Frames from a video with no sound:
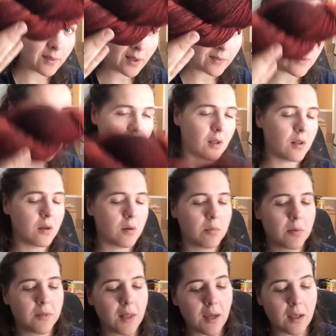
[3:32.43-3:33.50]
not this color.
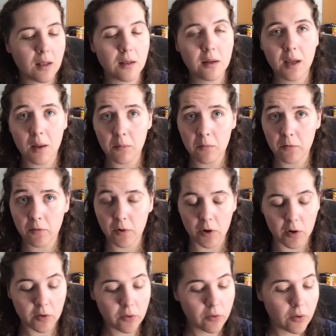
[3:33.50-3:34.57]
But that color came
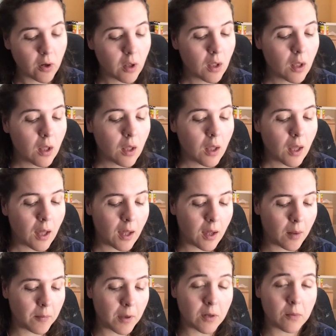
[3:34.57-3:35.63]
first.
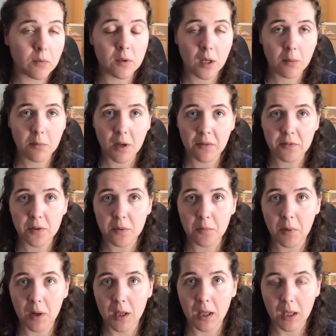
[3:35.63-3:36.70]
And it was named after
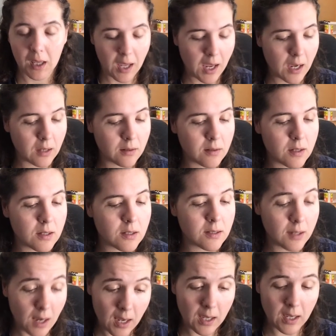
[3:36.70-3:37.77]
my Auntie
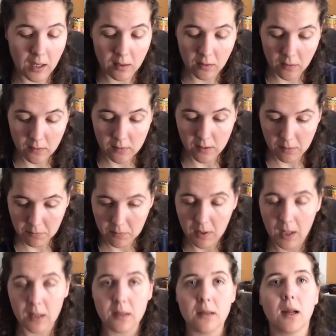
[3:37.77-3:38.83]
Diane, the same
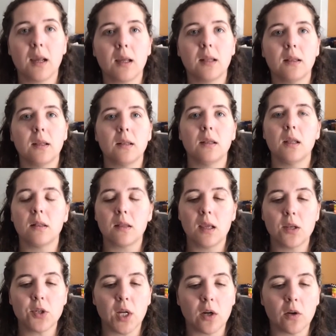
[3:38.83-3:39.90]
Auntie Diane that knit the
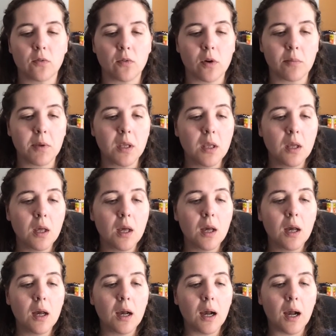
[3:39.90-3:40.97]
Hitchhiker for me.
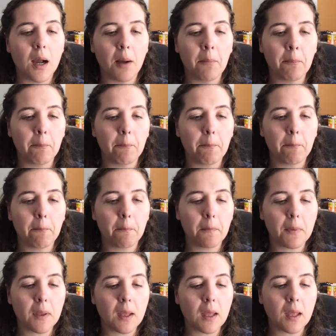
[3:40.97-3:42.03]

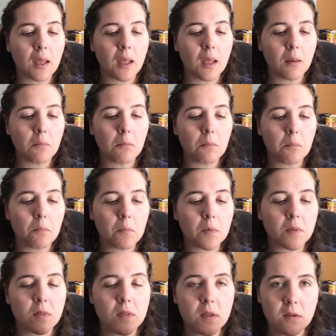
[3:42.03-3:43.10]

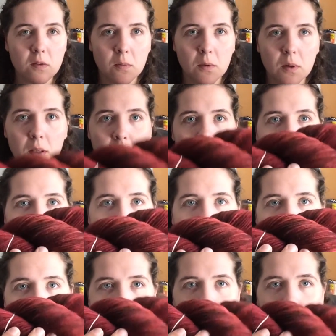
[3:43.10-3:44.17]
But this one
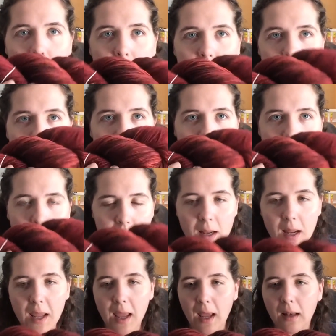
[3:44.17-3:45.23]
is not
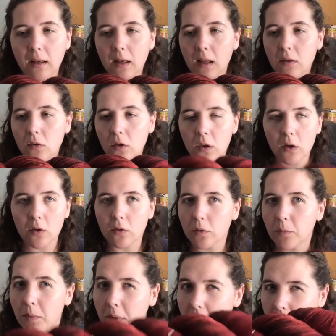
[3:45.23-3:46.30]
Diane. It's close,
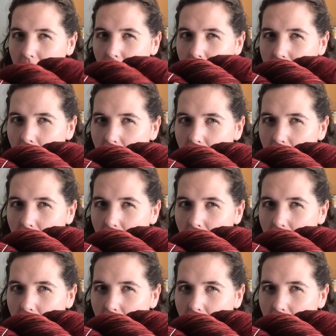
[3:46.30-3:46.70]
but it's not